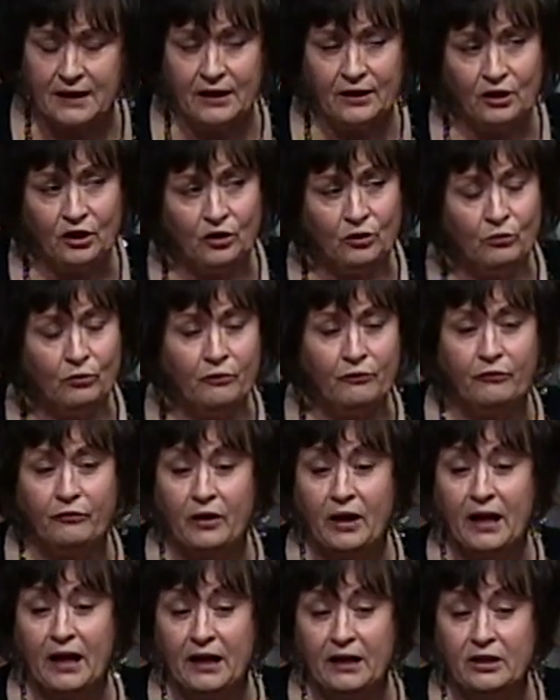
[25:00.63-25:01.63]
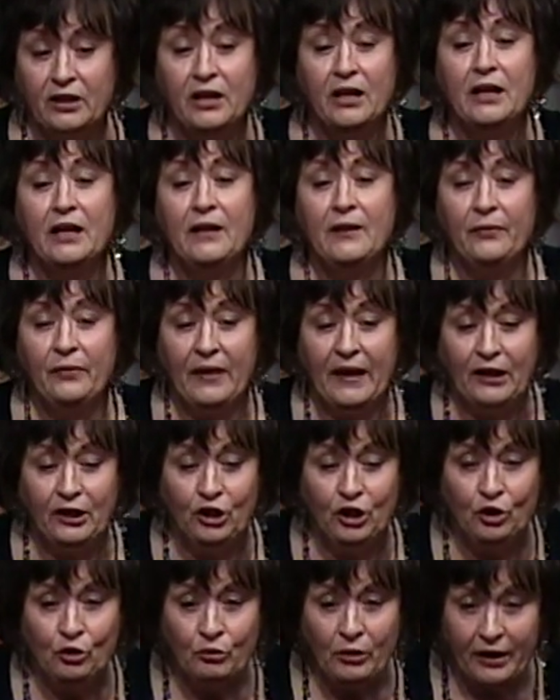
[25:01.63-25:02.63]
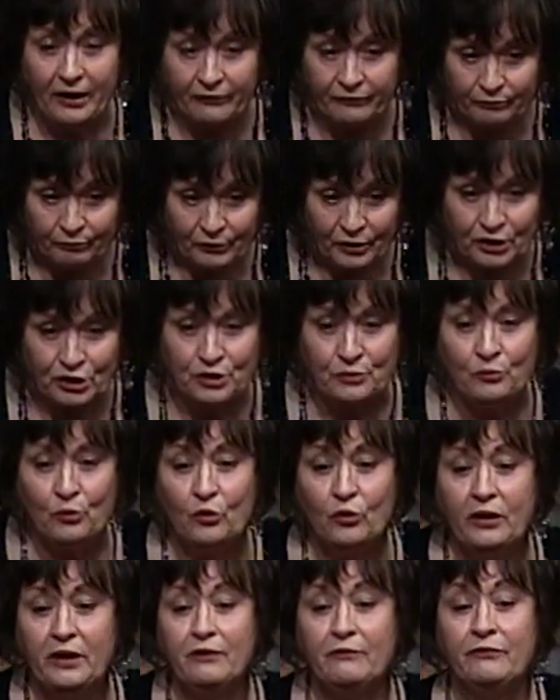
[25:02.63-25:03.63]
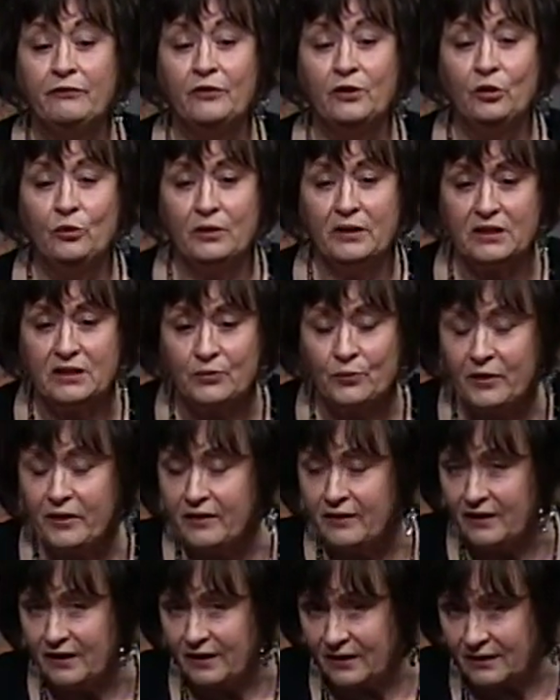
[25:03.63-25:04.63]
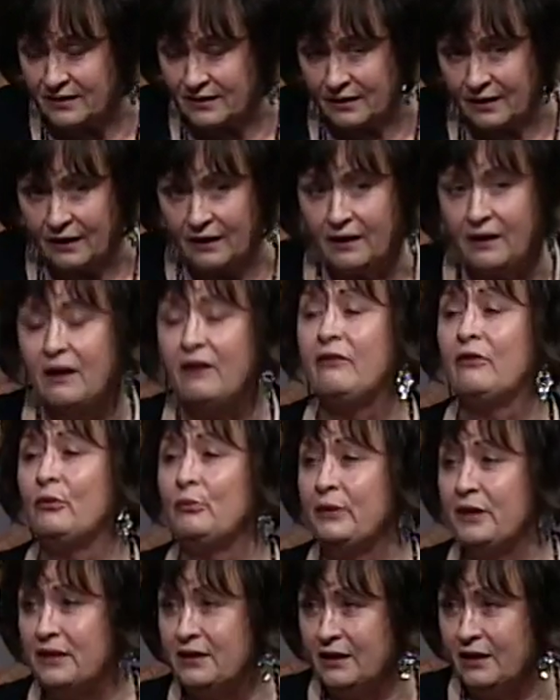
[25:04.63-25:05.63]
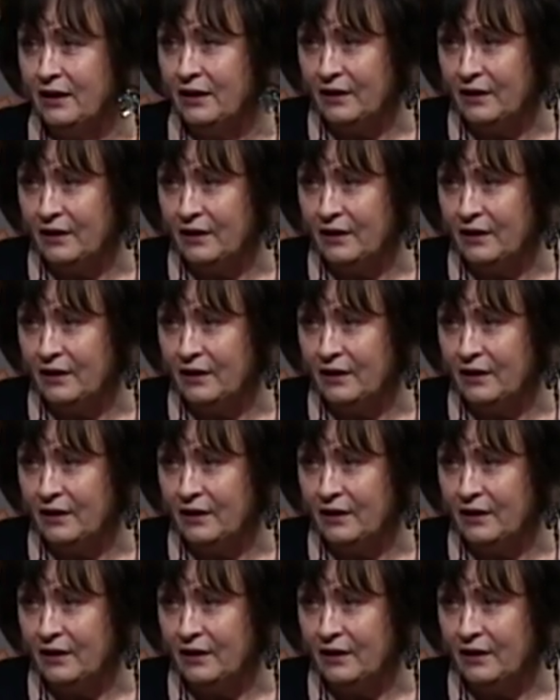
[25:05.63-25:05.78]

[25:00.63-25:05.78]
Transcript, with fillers: and you will find that you have much more influence with things like government